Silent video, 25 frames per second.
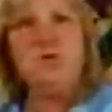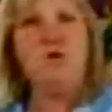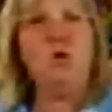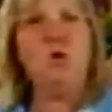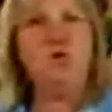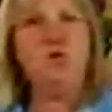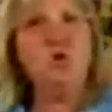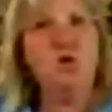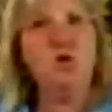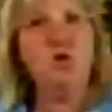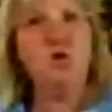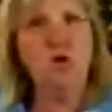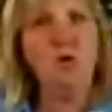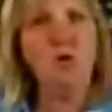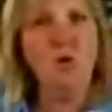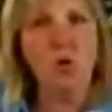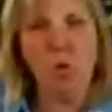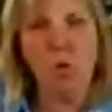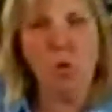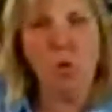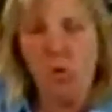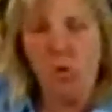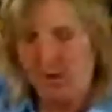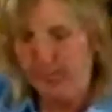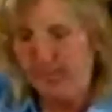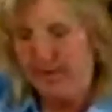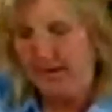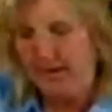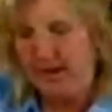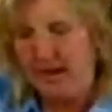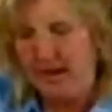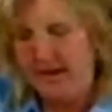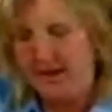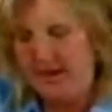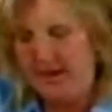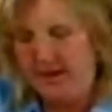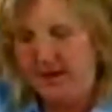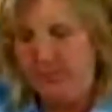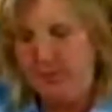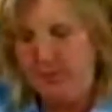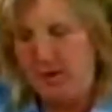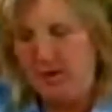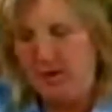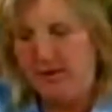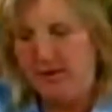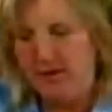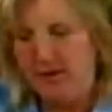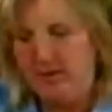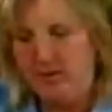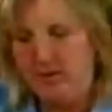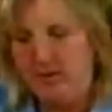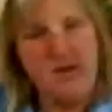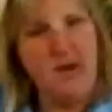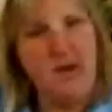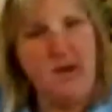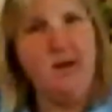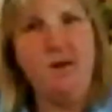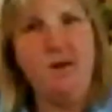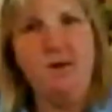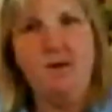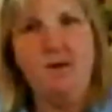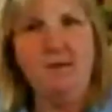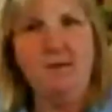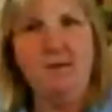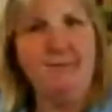Don't you know the oil me light came on the other day?